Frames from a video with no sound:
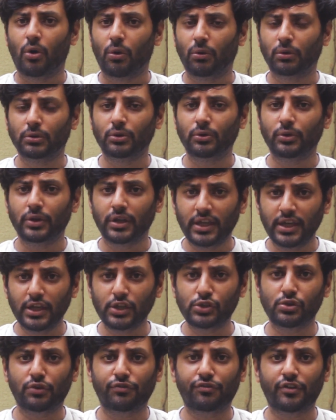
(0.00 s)
Although
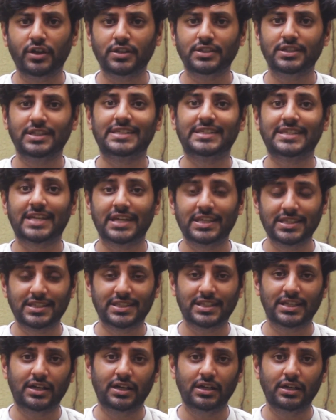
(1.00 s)
each of us is
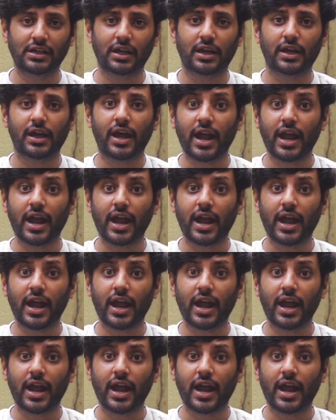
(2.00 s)
concerned